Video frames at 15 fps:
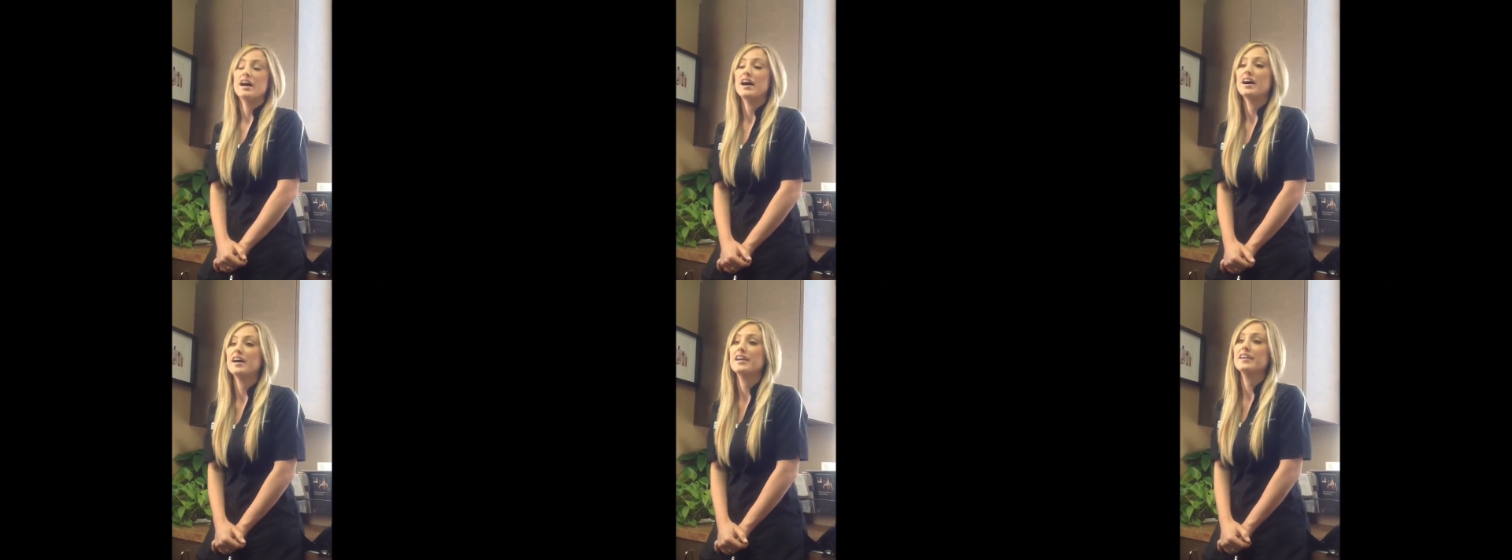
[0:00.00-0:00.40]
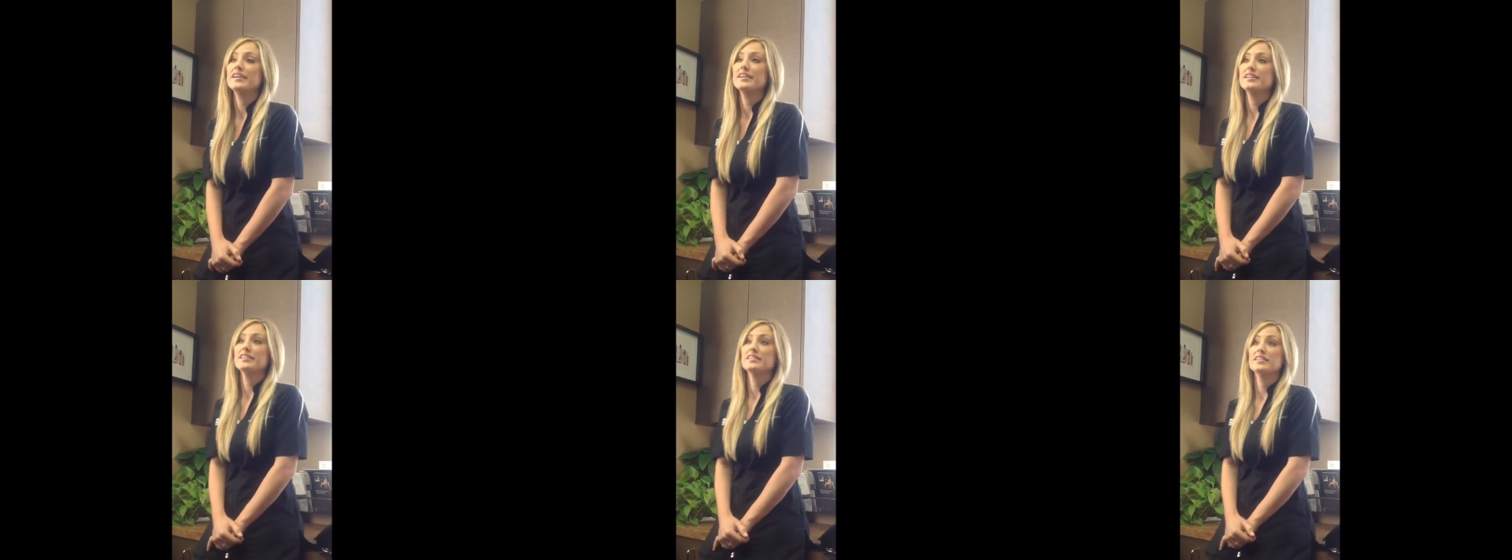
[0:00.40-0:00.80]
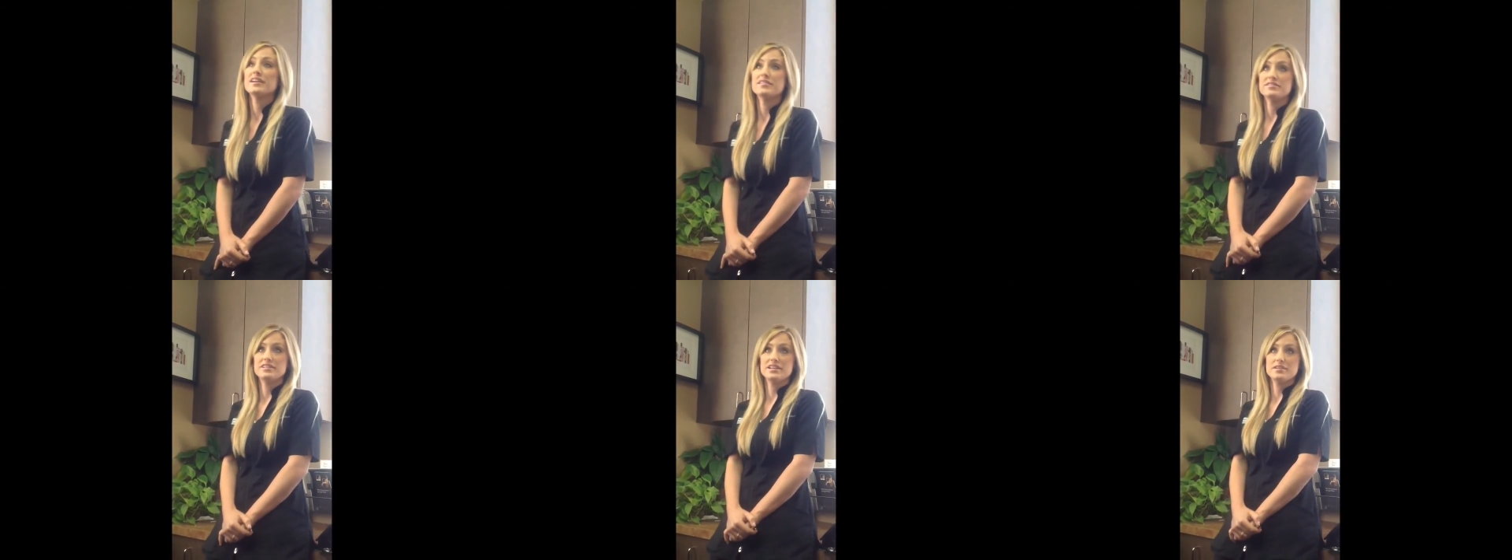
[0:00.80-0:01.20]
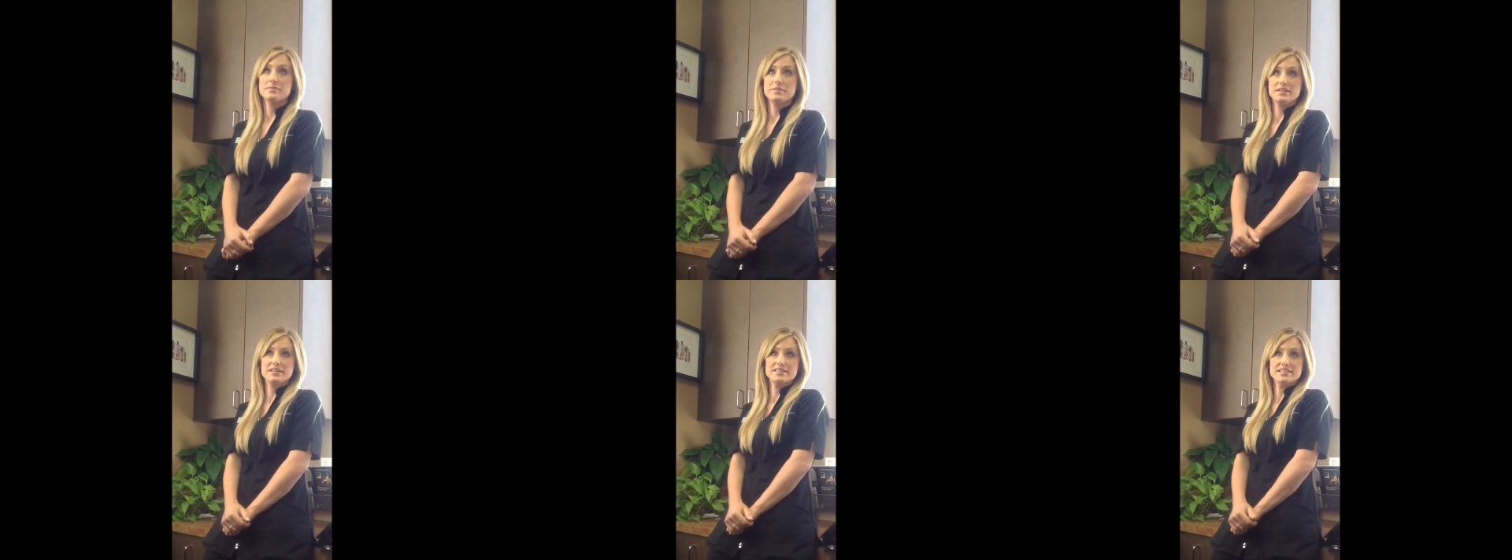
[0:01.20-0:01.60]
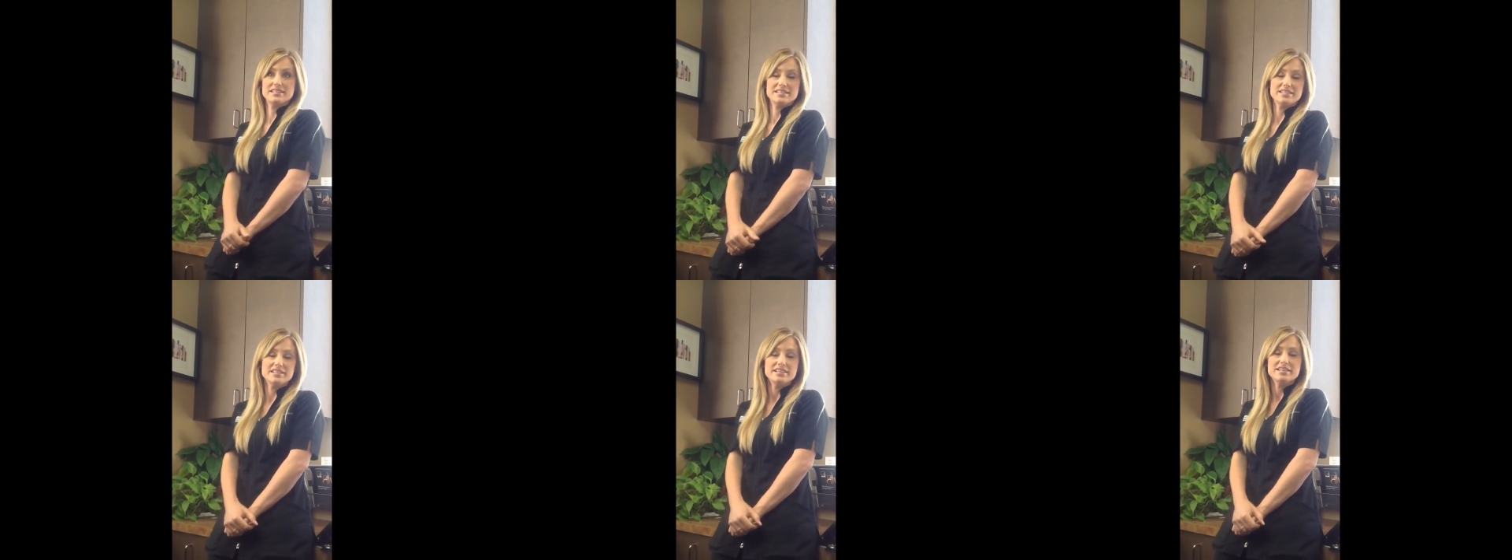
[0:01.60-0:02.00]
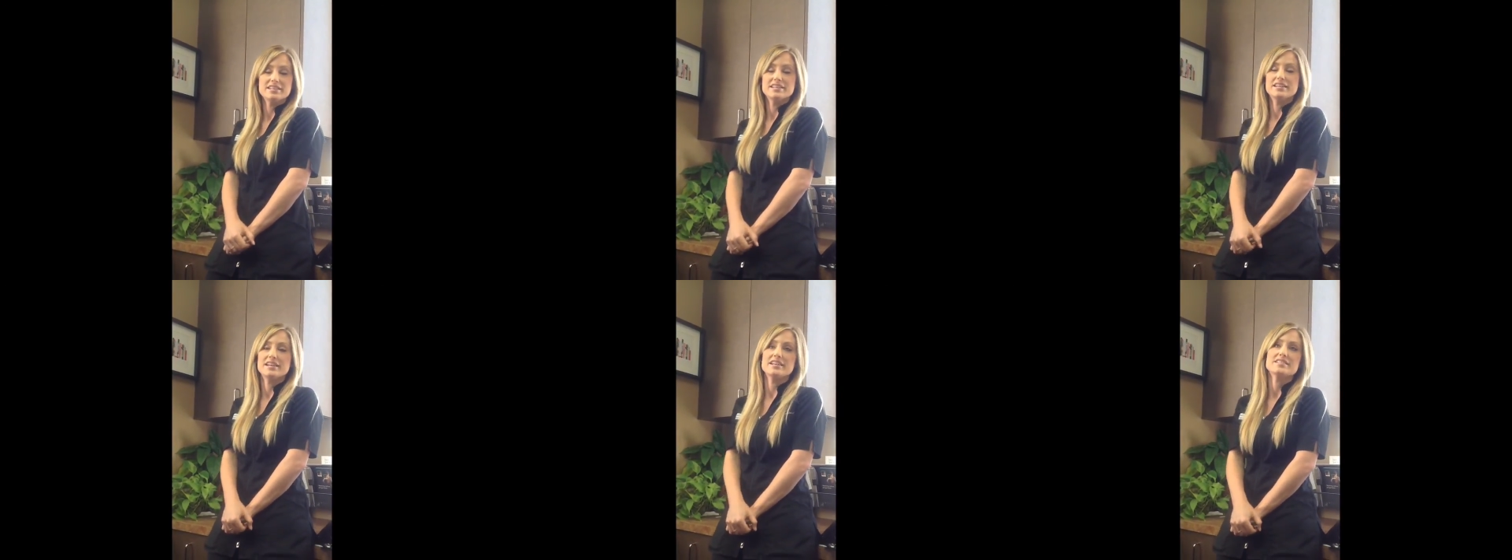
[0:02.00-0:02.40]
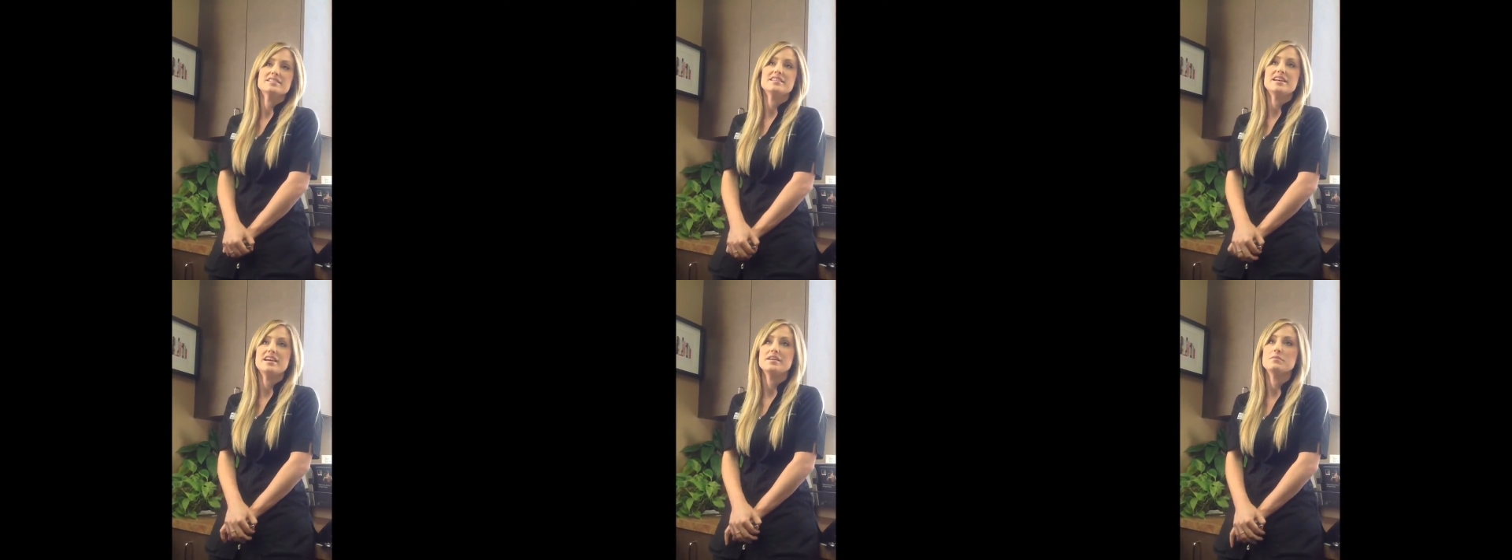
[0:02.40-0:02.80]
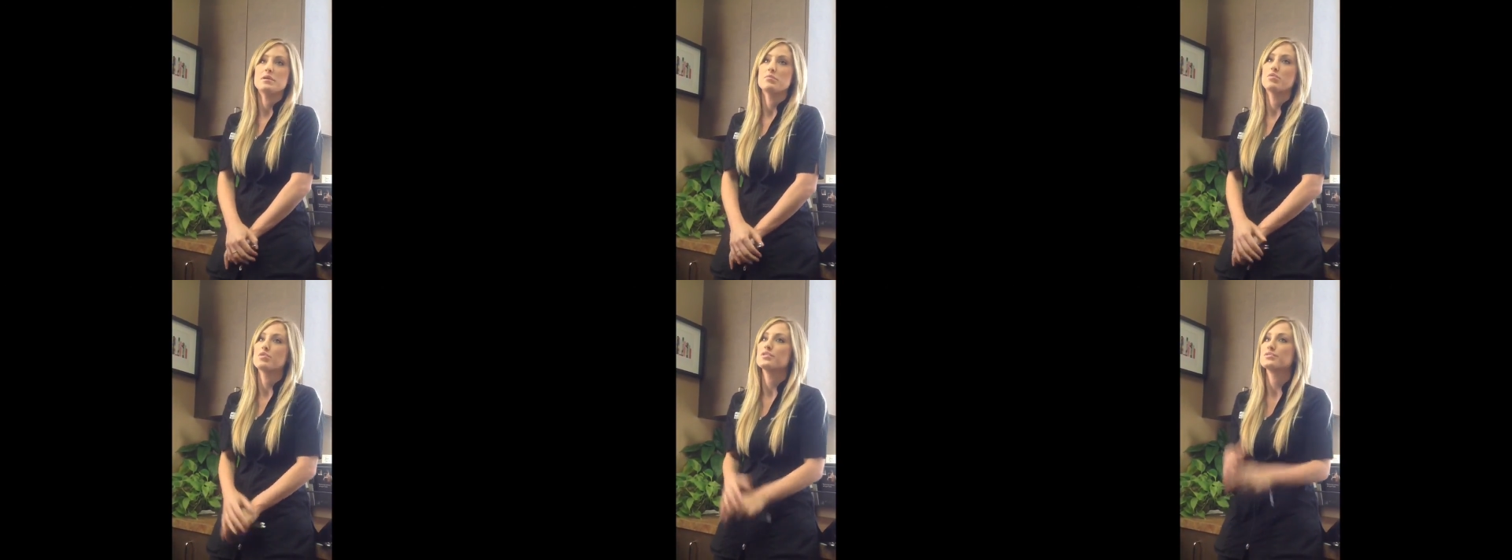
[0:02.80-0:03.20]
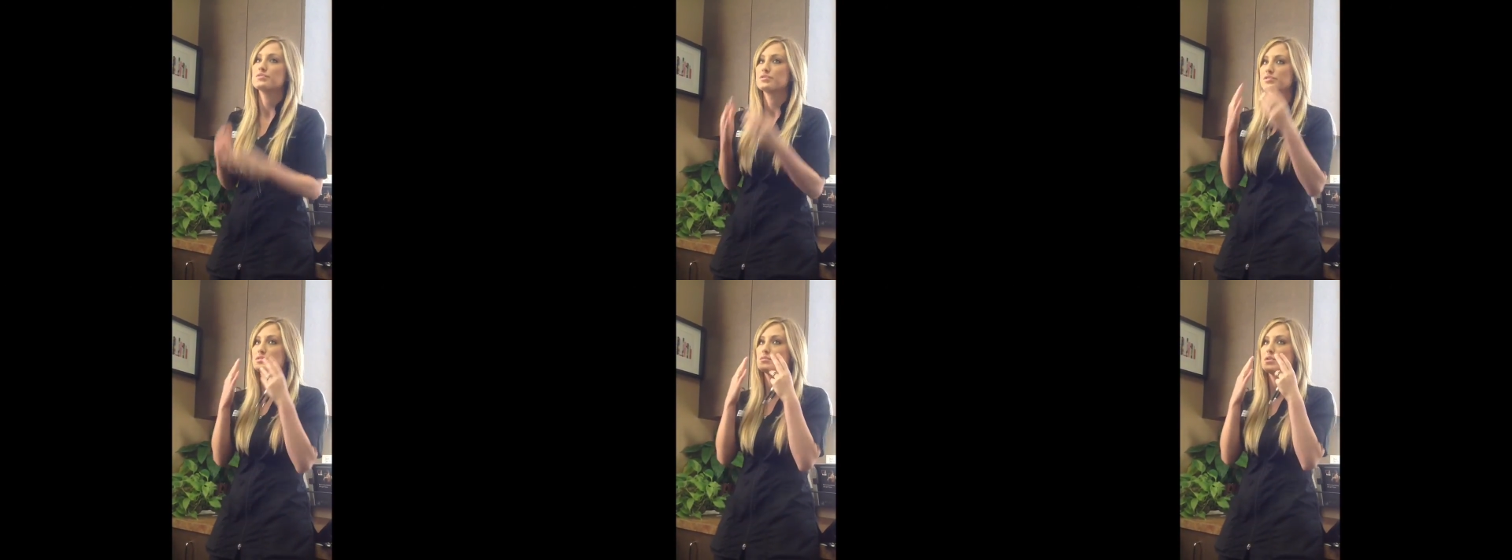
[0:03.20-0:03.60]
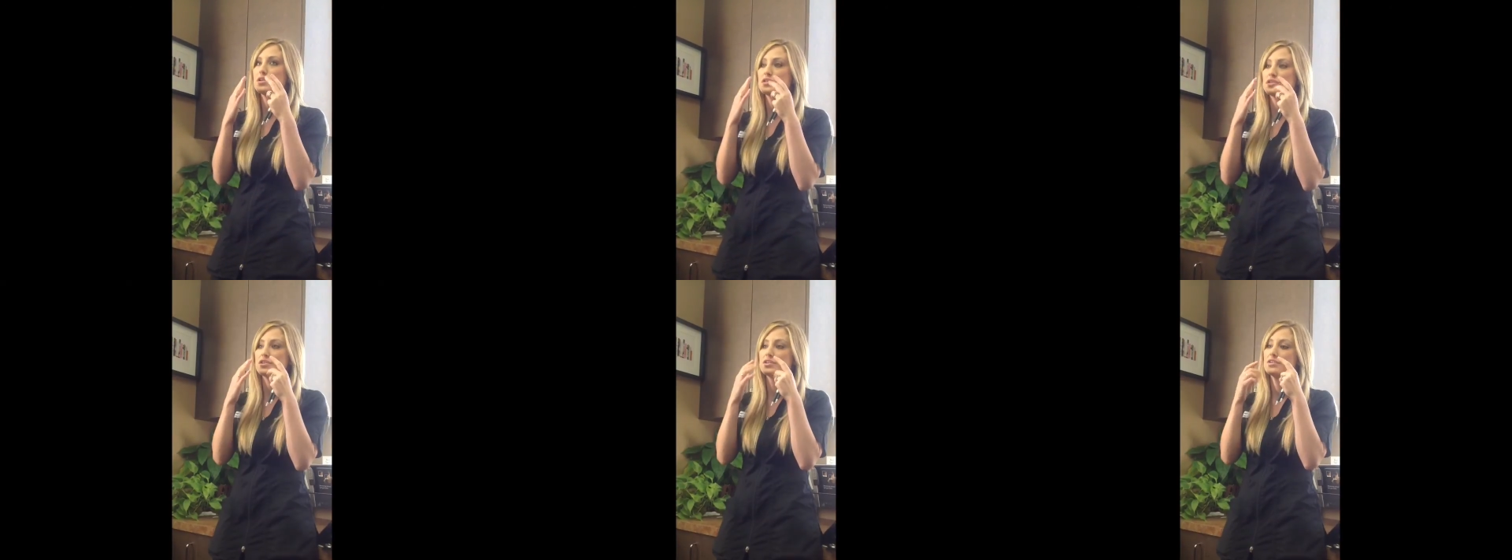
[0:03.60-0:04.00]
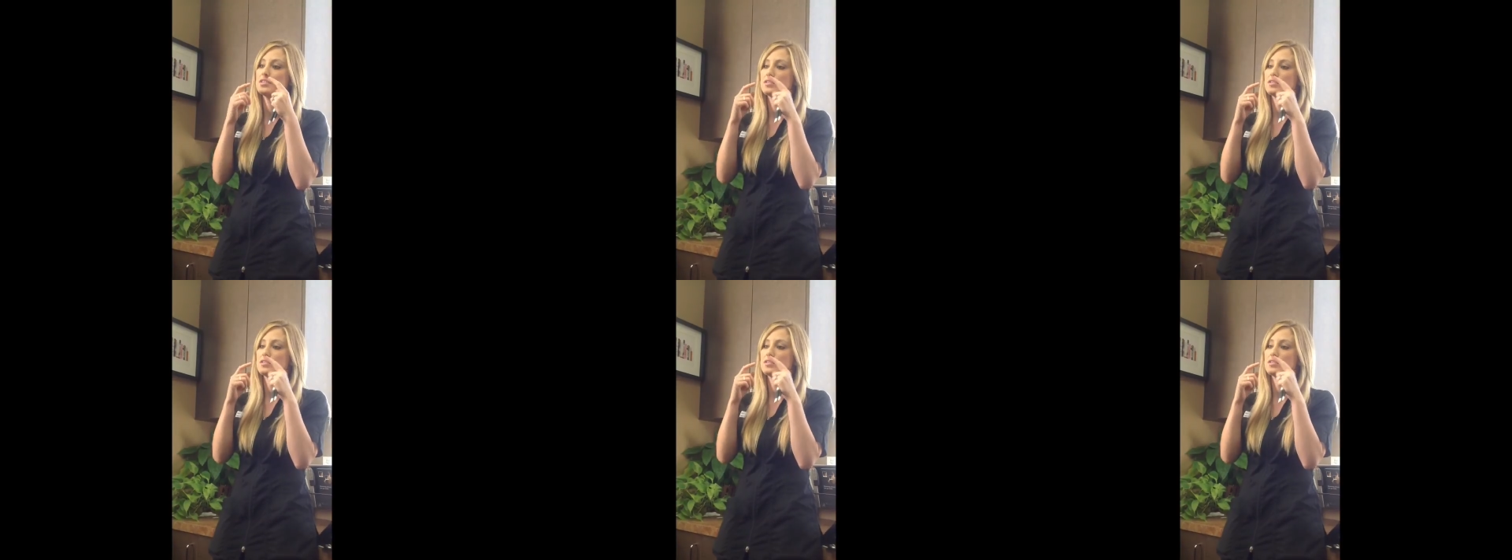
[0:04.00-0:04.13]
I loved it because instantly the next day my pores were smaller,